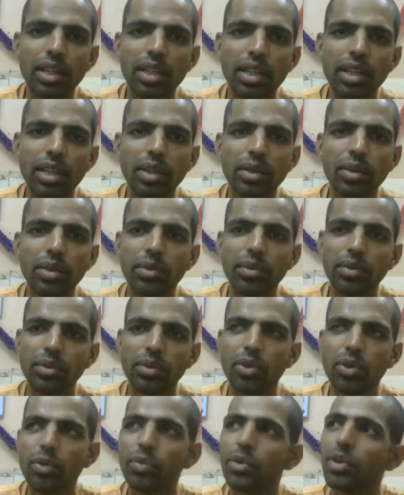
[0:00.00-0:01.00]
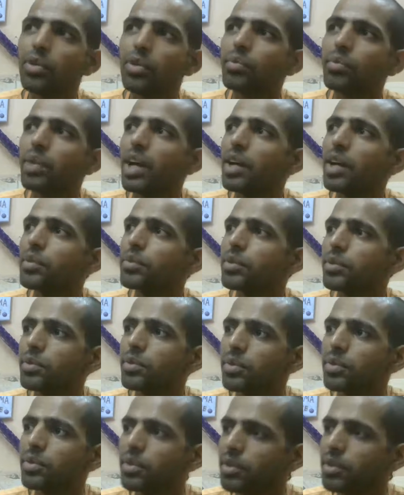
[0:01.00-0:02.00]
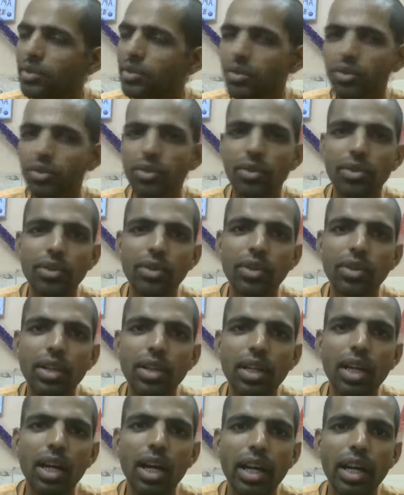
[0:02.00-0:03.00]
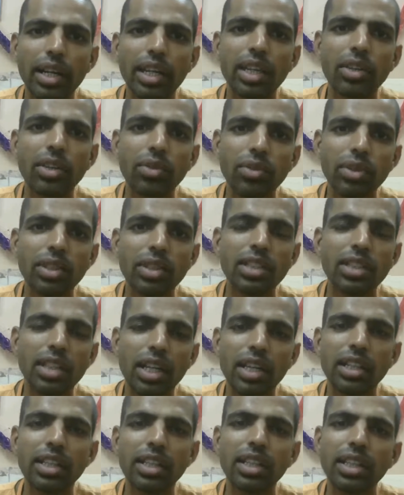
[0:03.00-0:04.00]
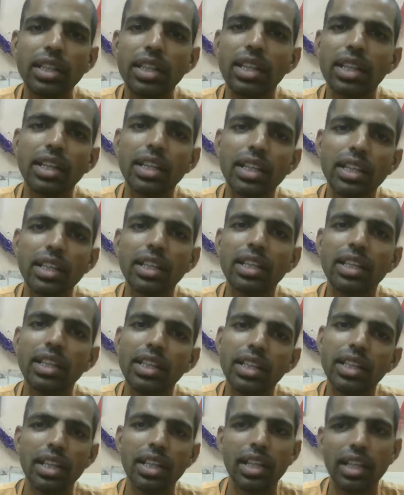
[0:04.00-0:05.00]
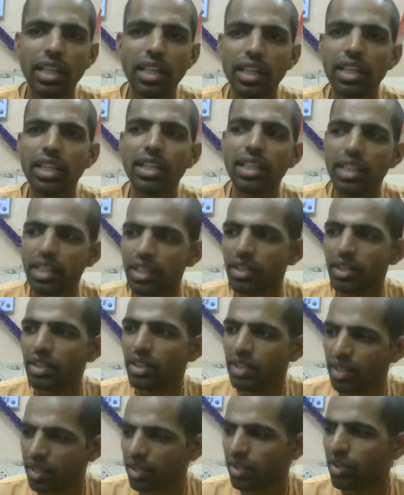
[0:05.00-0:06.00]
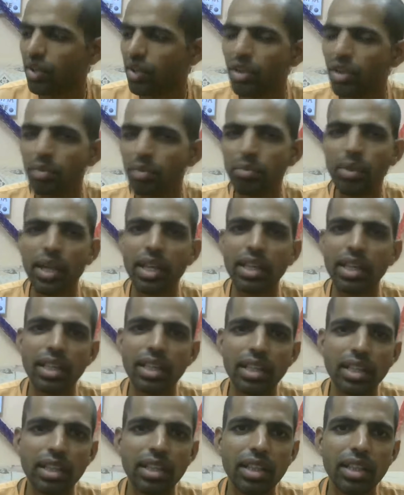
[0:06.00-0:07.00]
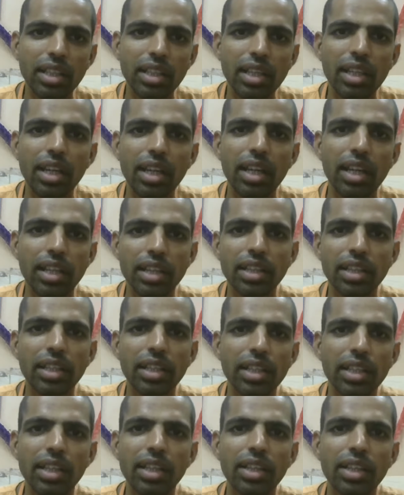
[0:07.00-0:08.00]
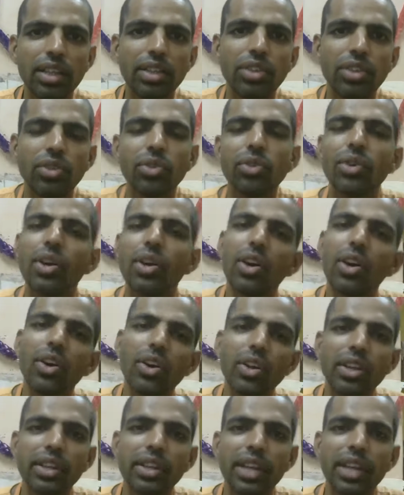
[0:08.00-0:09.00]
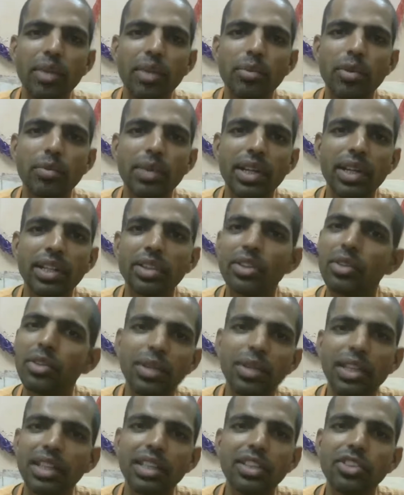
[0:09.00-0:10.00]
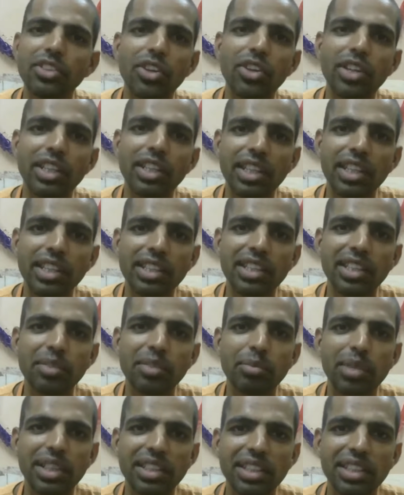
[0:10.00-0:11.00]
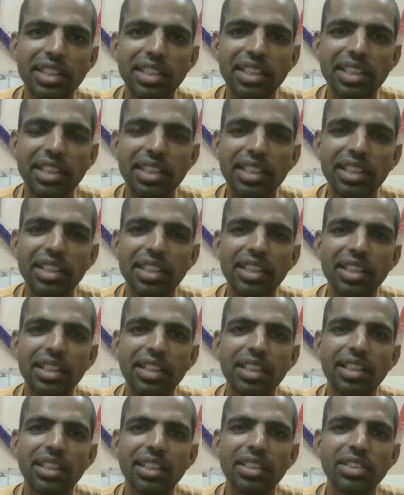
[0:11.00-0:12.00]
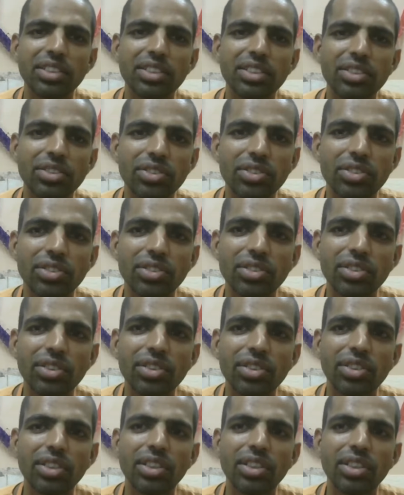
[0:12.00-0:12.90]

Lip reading: he go from Mayapur to again to his country, and he got married and do all type of activity, but he is not engaged in bhakti. So